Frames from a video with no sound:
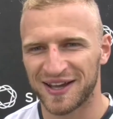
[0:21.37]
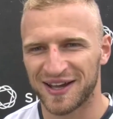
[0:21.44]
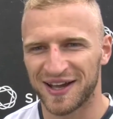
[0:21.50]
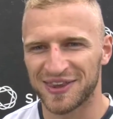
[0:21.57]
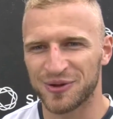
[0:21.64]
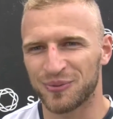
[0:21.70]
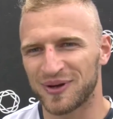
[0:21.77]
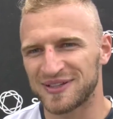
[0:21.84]

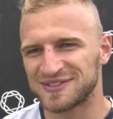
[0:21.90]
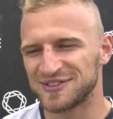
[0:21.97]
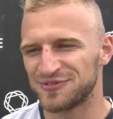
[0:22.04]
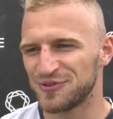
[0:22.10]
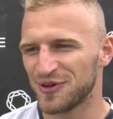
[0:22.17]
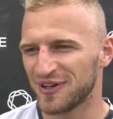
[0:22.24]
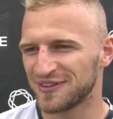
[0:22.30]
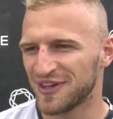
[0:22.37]
Otherwise, if
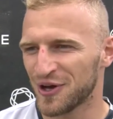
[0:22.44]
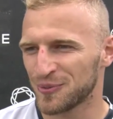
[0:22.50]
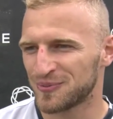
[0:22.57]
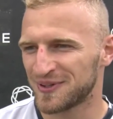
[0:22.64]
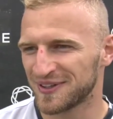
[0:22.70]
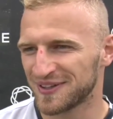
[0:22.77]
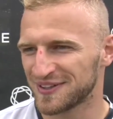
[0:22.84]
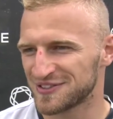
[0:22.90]
you are
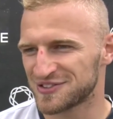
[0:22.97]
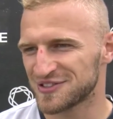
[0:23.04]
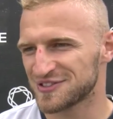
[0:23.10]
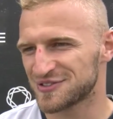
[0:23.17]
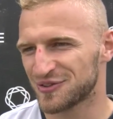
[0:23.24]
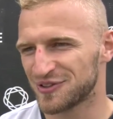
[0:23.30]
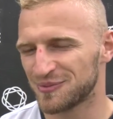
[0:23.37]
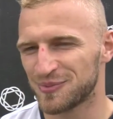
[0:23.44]
doubting, it's
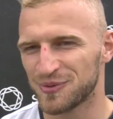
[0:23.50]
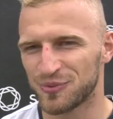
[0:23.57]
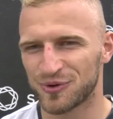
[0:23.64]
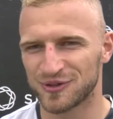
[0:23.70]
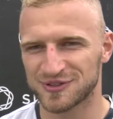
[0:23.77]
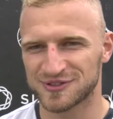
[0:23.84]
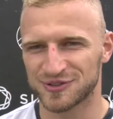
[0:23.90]
just going to be worse.